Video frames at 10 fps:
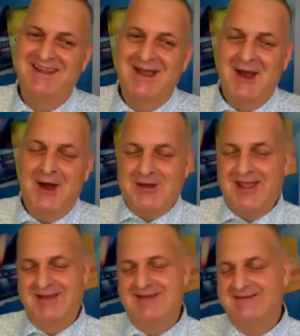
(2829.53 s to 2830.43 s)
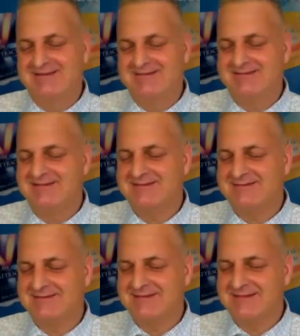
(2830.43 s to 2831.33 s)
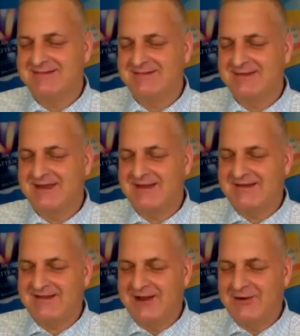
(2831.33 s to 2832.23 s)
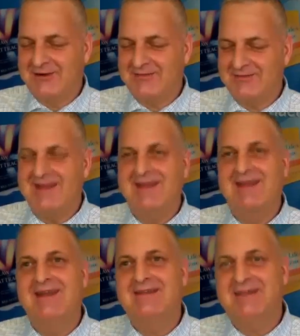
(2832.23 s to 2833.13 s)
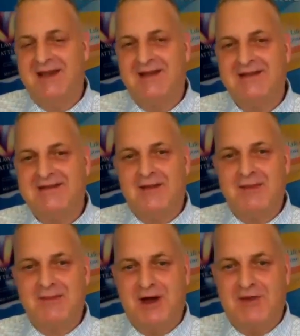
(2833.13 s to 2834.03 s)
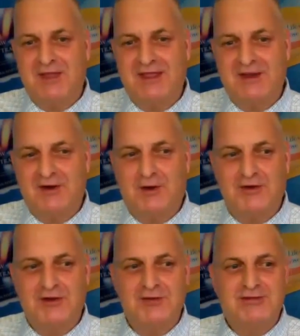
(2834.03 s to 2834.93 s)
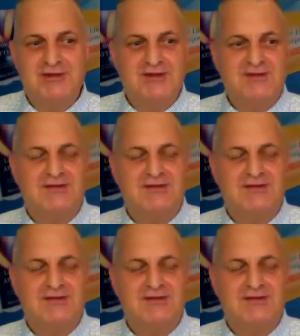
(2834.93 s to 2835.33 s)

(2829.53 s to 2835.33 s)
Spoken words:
Okay. Getting settled. Dana, tell people how they can get a hold of you, please.